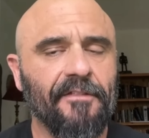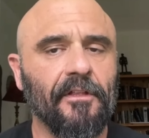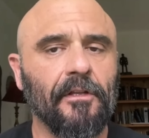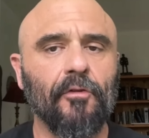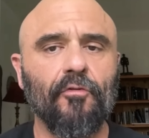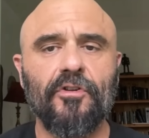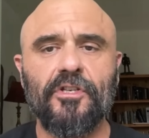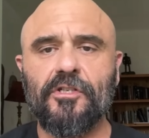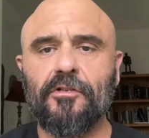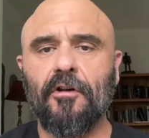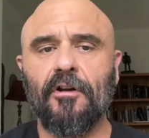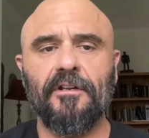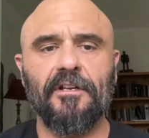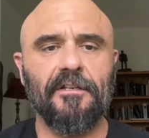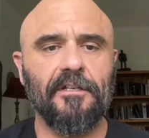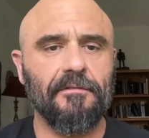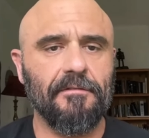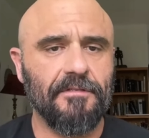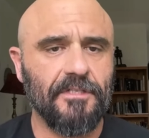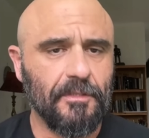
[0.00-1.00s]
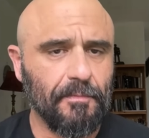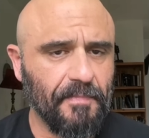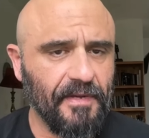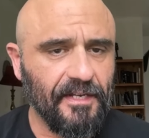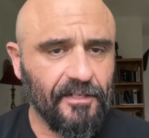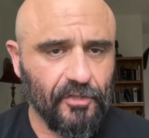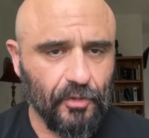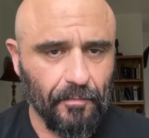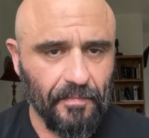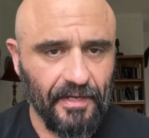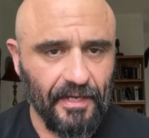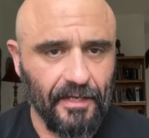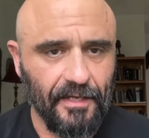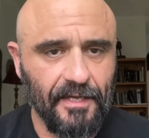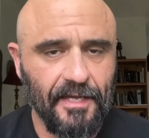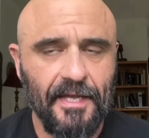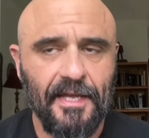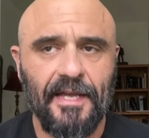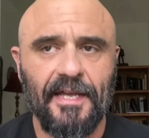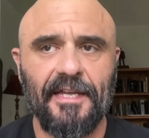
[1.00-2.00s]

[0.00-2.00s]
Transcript: And the Lord started to speak to me.